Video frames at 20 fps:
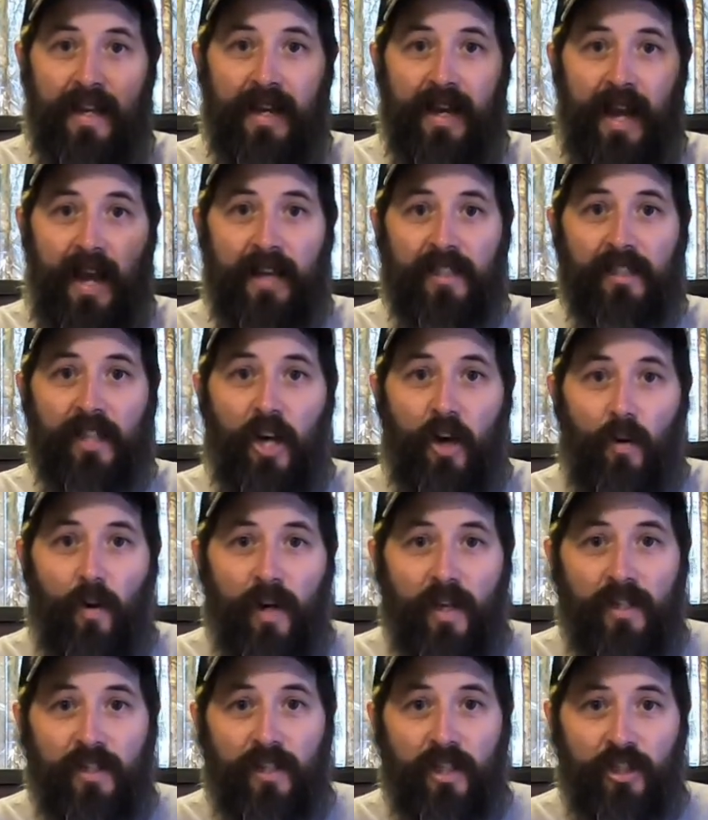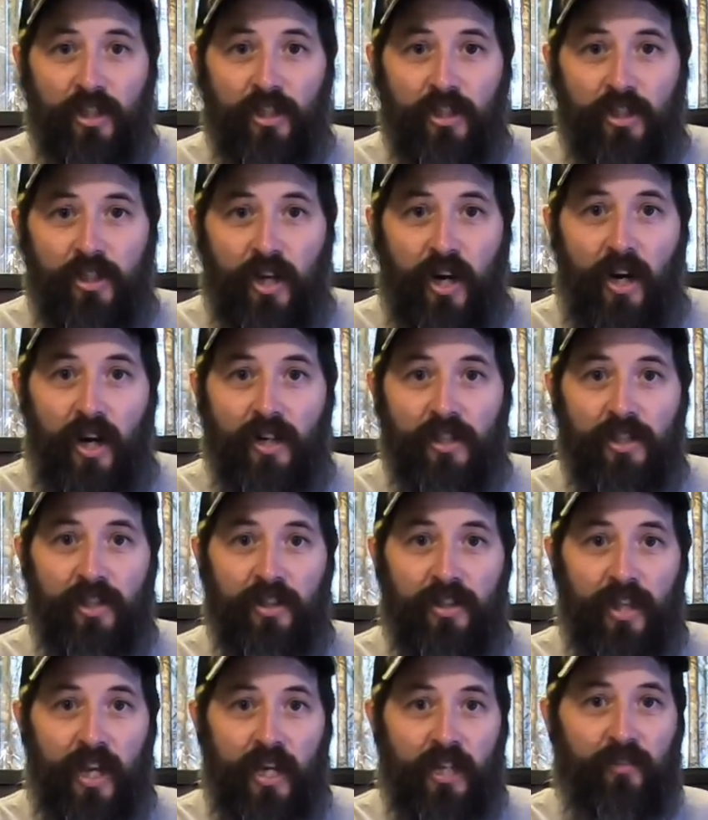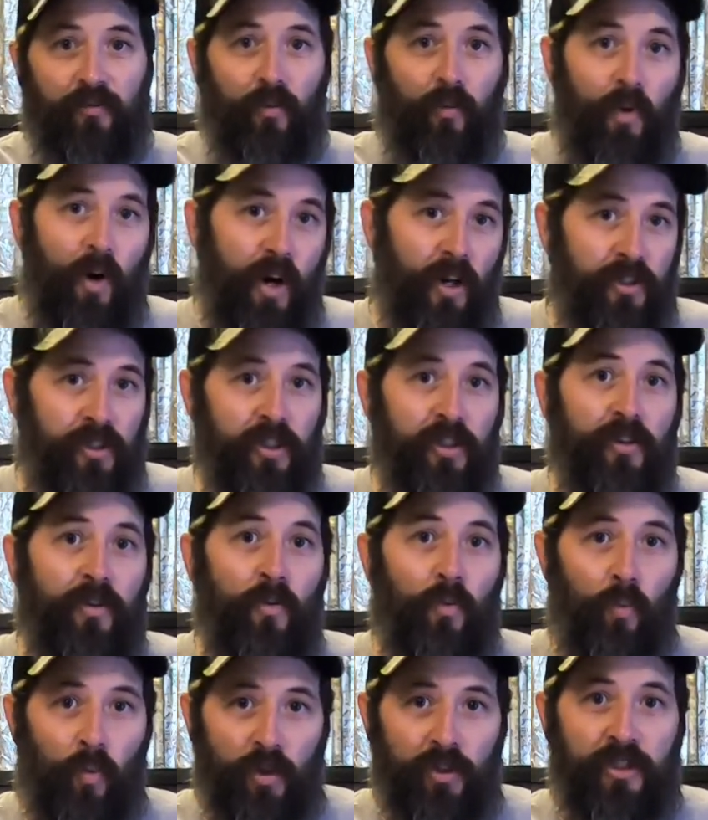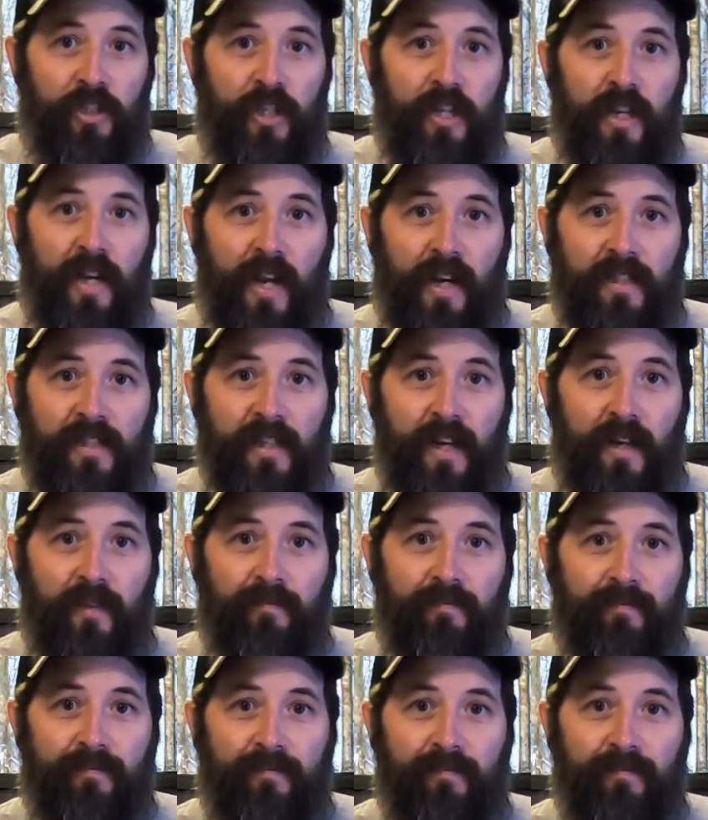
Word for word: As always, this is Josh. Thanks for watching. We'll see you next time.